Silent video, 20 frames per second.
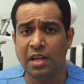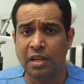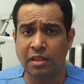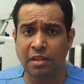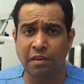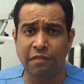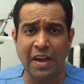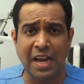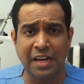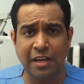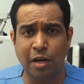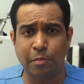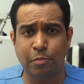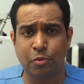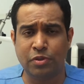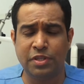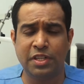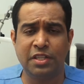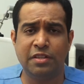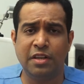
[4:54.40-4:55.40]
The final
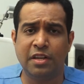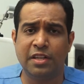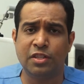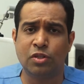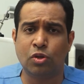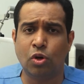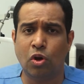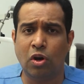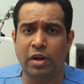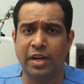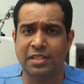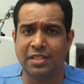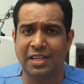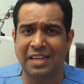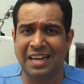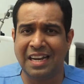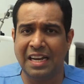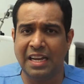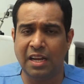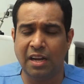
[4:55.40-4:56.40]
procedure is called as a
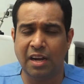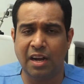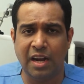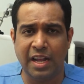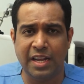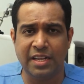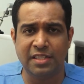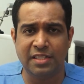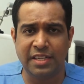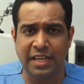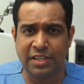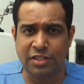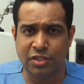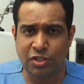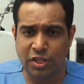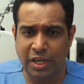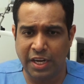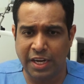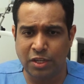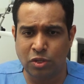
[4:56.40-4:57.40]
clear lens
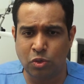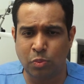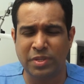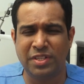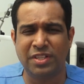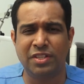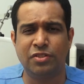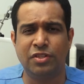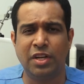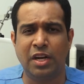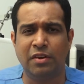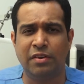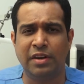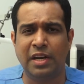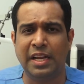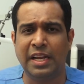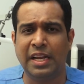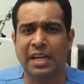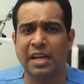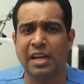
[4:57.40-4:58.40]
exchange, which is
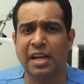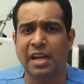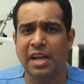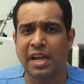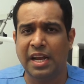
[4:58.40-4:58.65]
generally